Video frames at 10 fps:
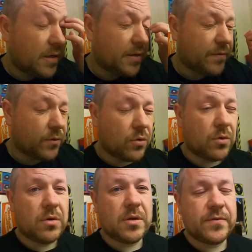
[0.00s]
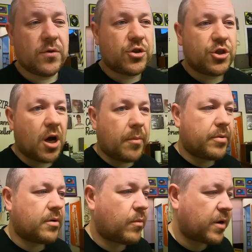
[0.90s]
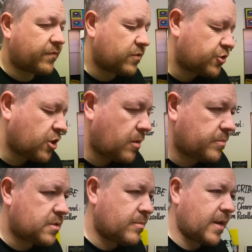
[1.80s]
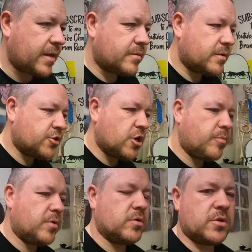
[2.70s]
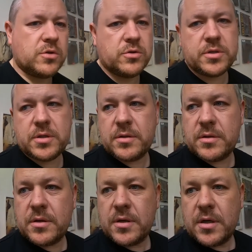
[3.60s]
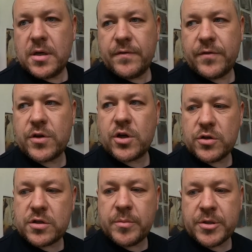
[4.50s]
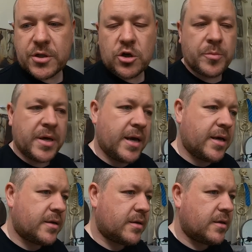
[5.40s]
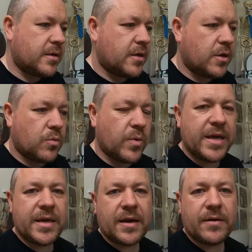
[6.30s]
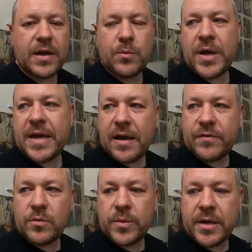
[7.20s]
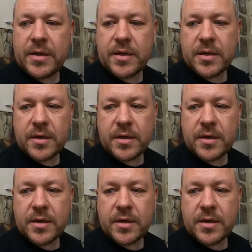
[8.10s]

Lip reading: It's for the shop. I want it for the shop, to make the shop look good. For the customers that come here week after week.